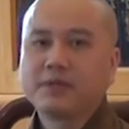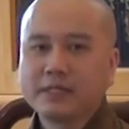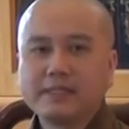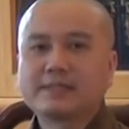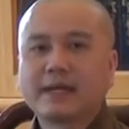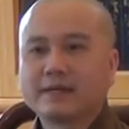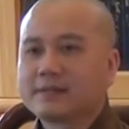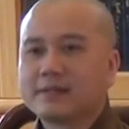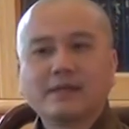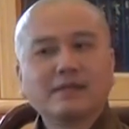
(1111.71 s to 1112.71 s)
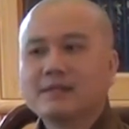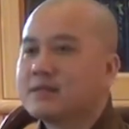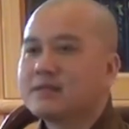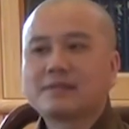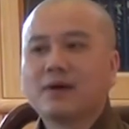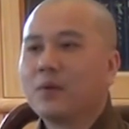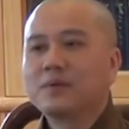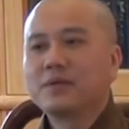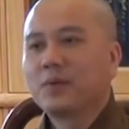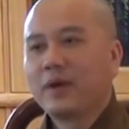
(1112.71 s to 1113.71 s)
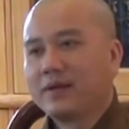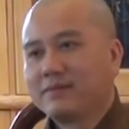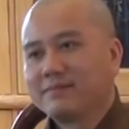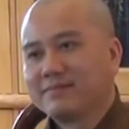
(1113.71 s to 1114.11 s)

your insight, this is the only way.